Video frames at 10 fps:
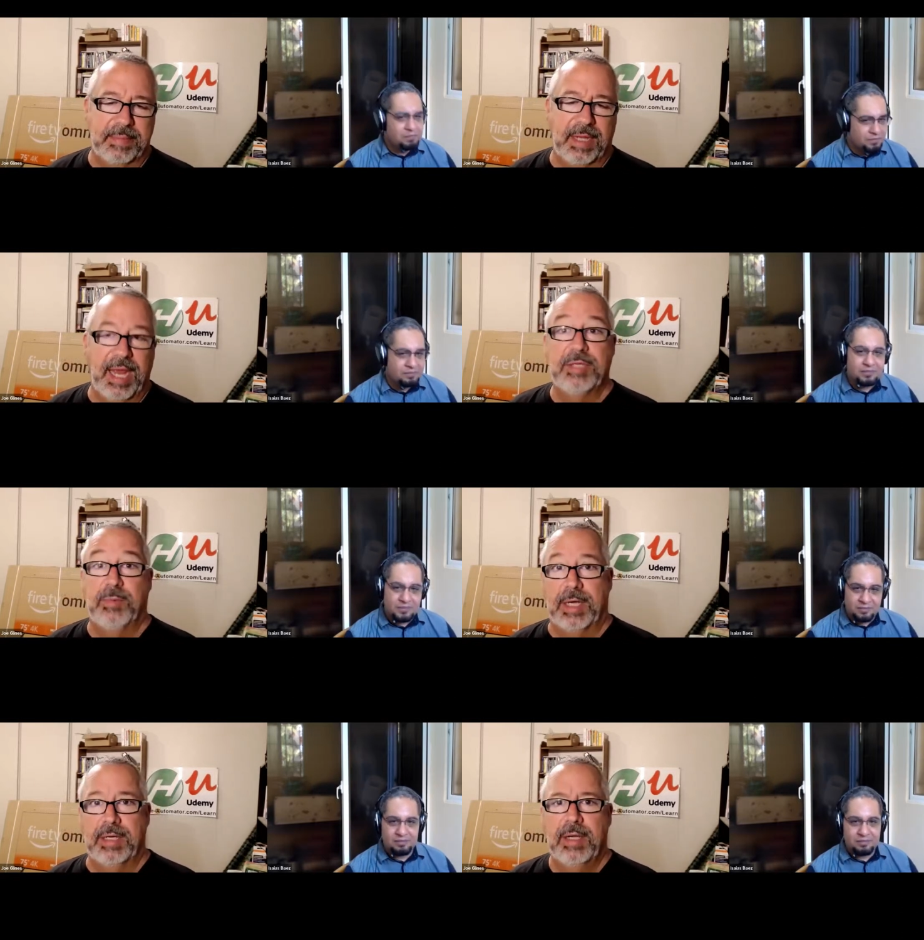Speaker 1: The
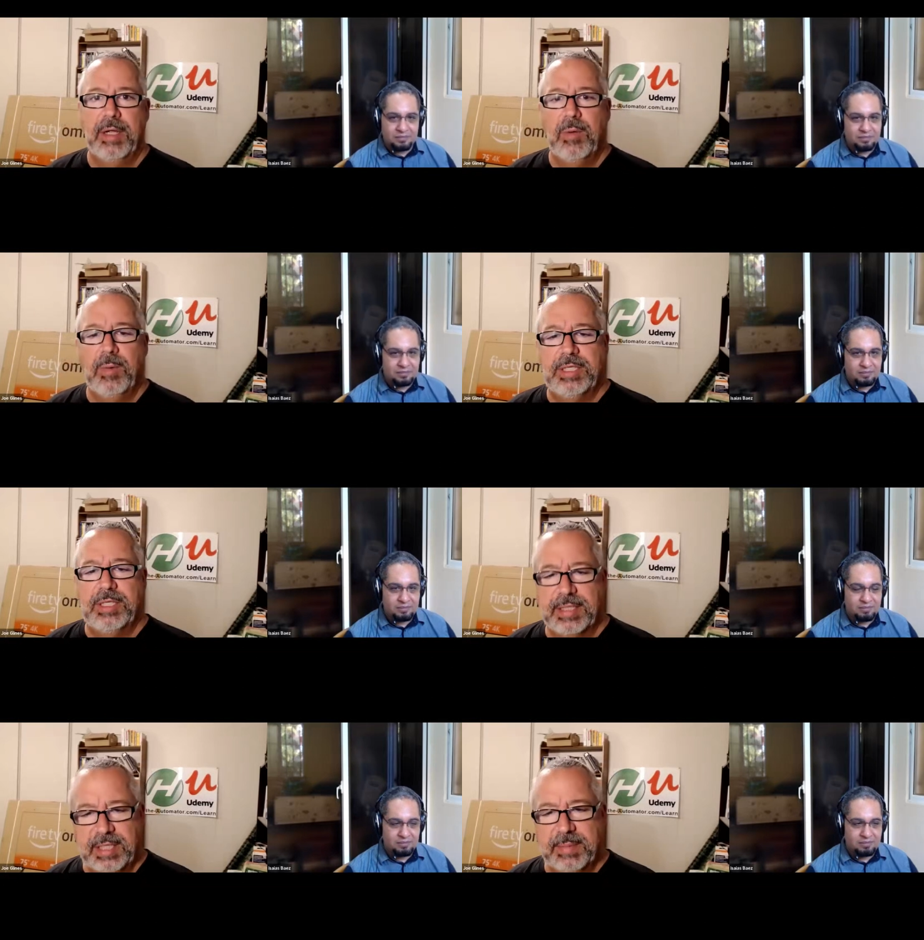next one, which
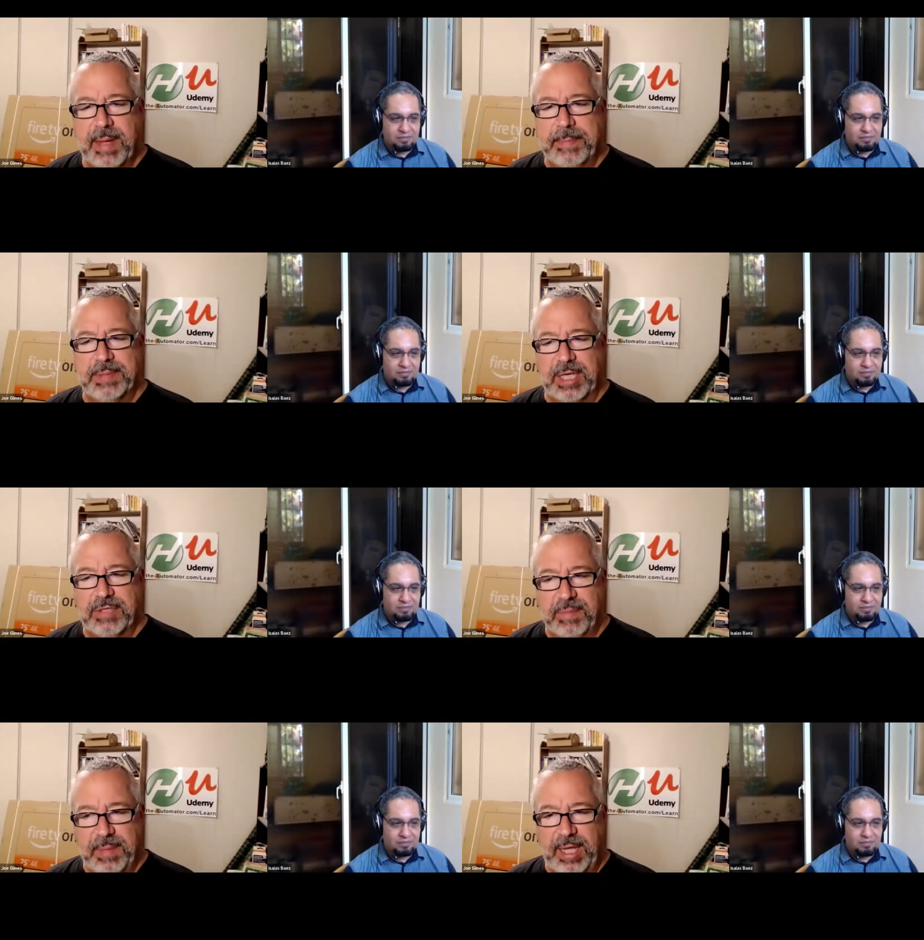doesn't come up as
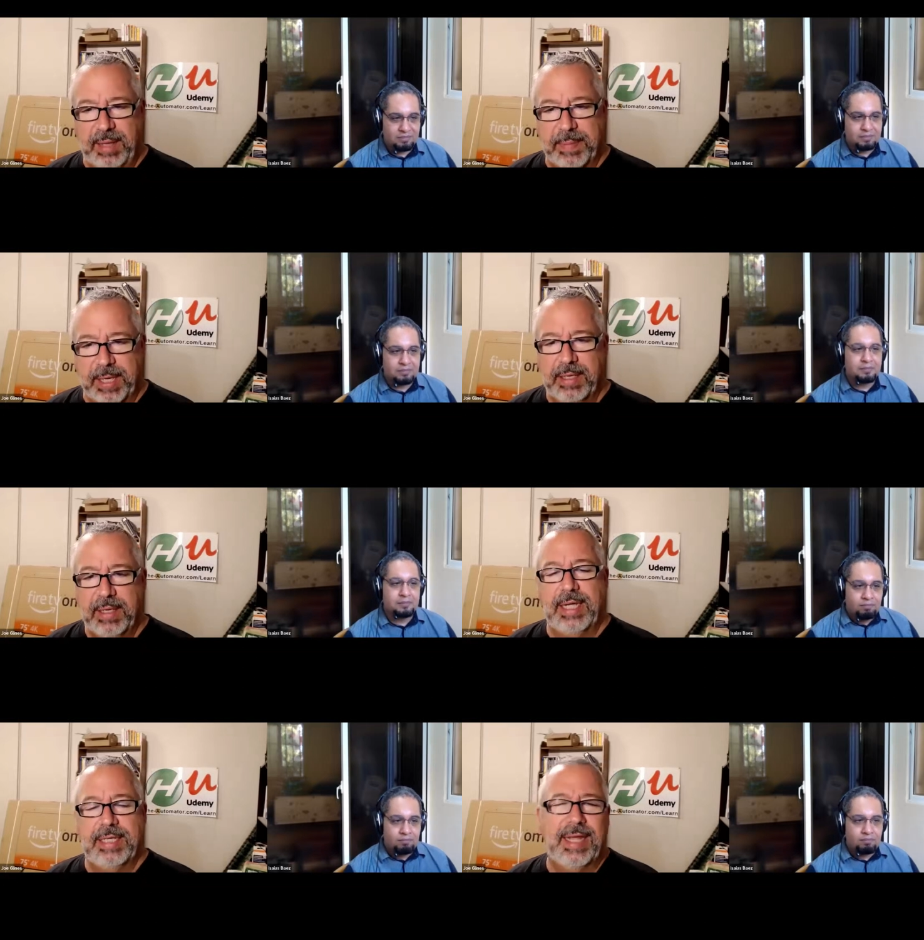much for me, but
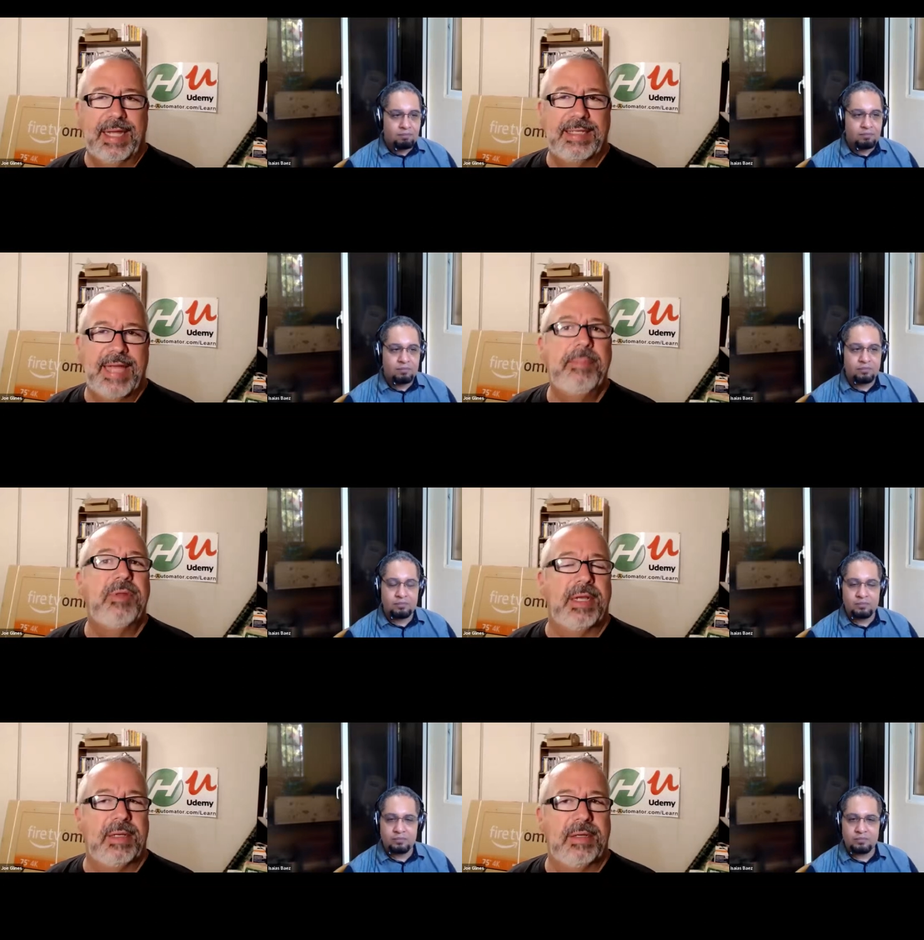it's like a
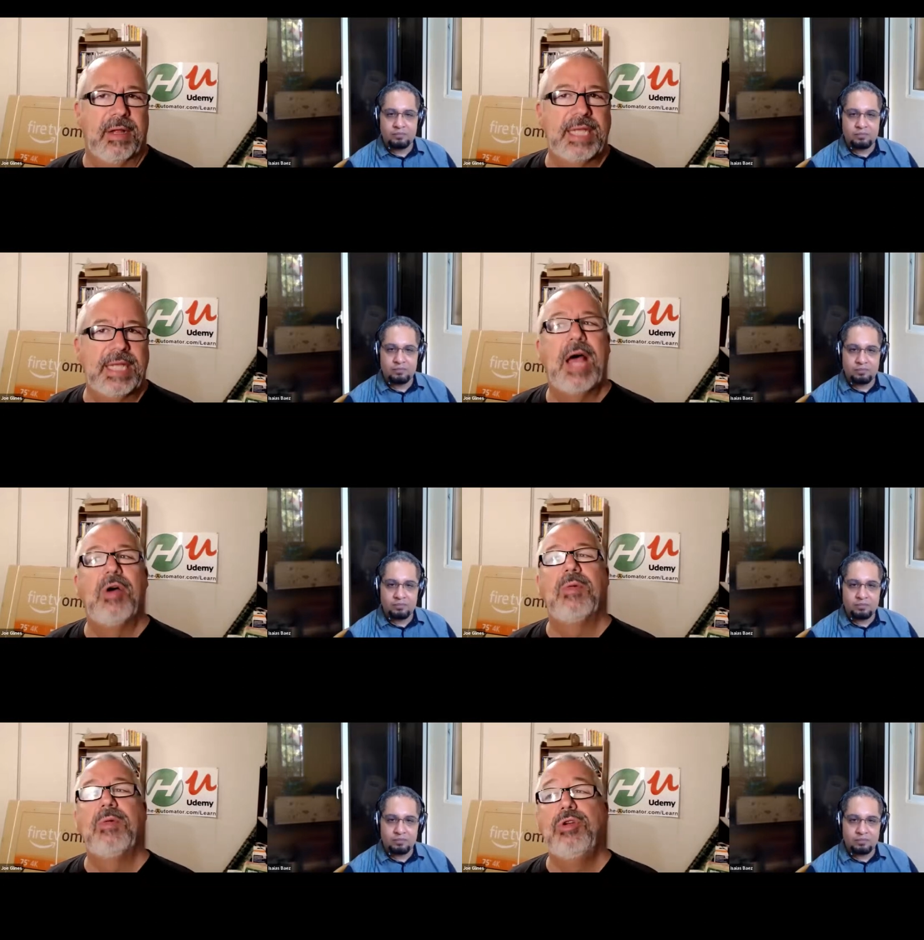template. You know, that's
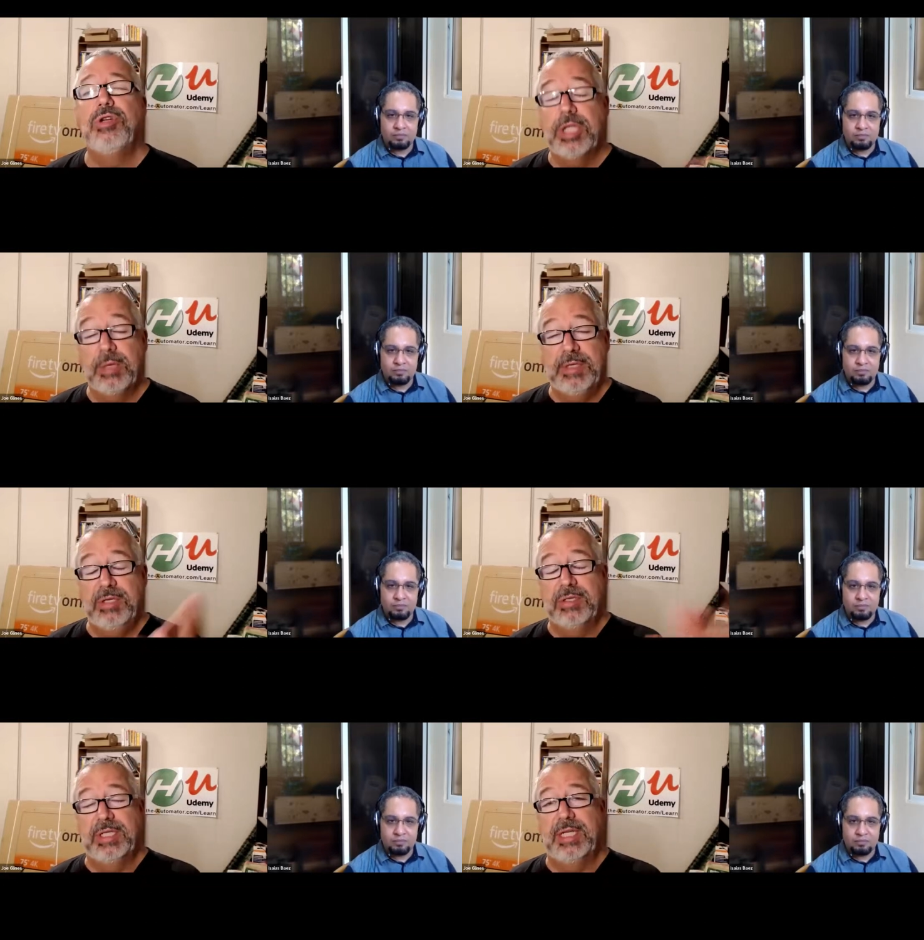how usually when
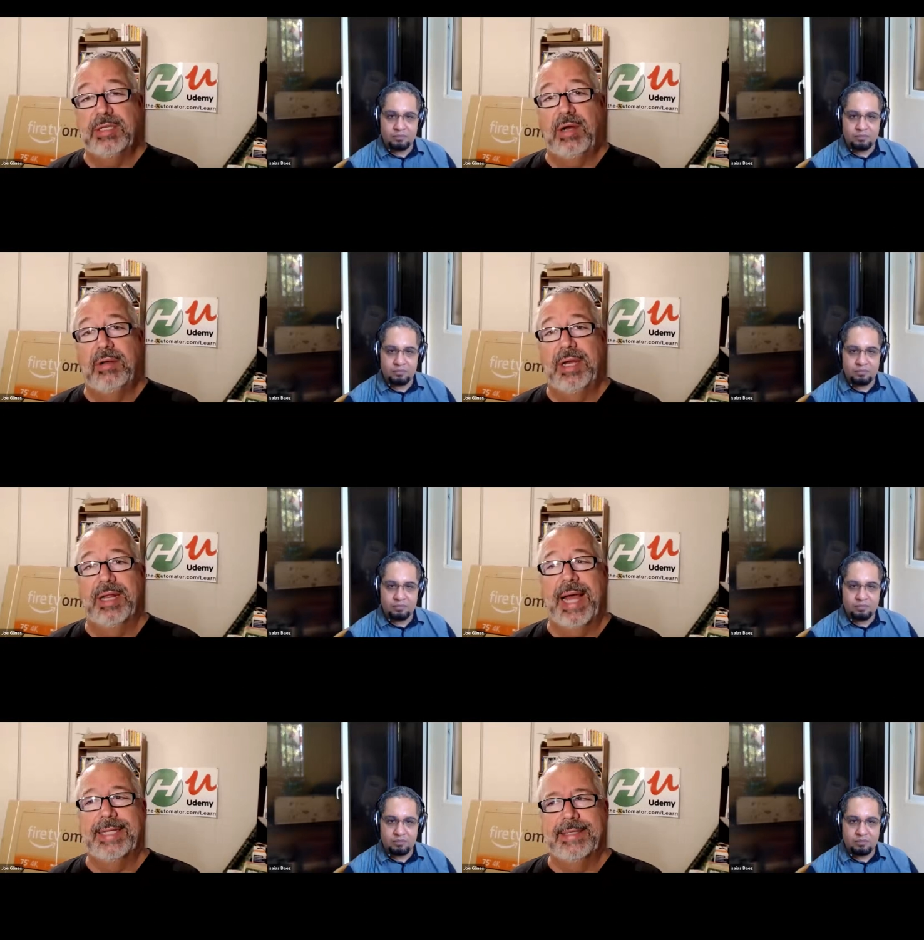you start learning
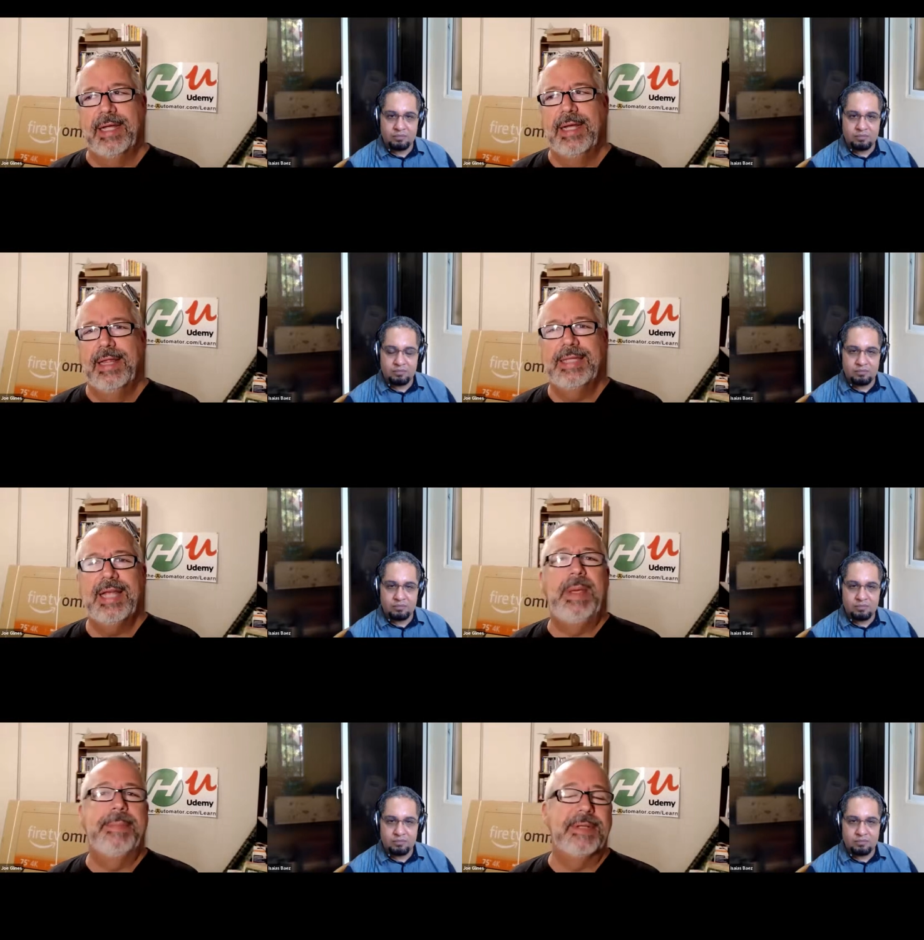classes, that's
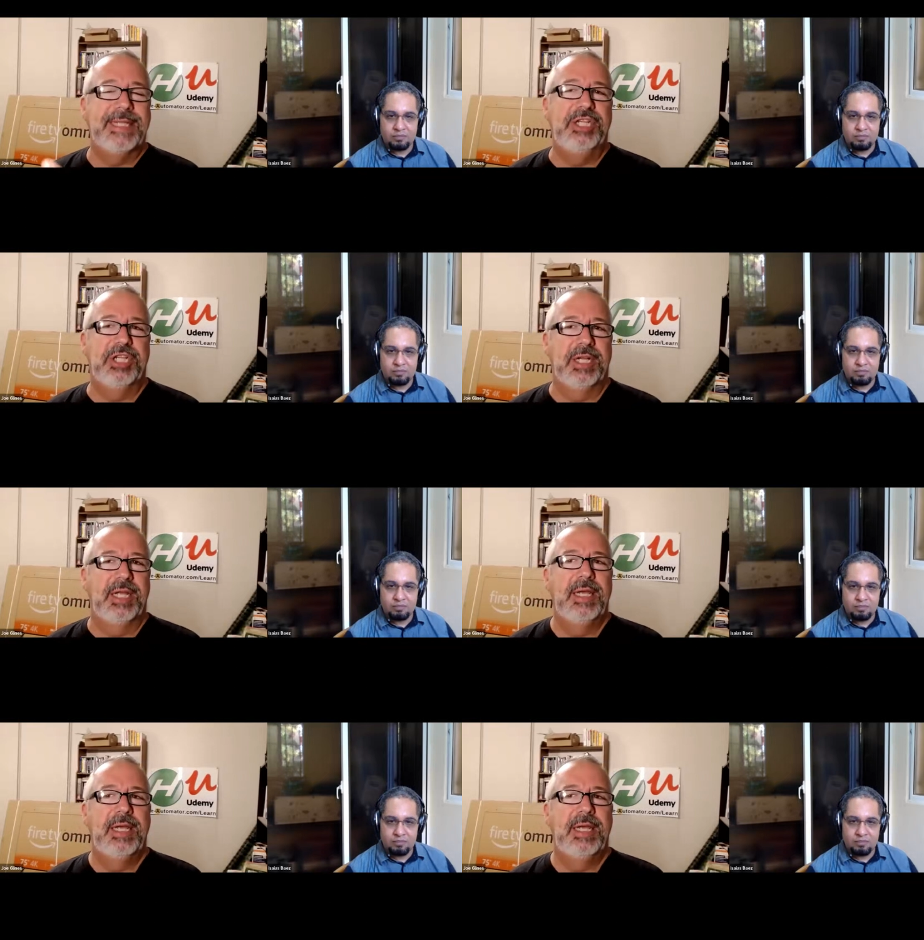how people teach it.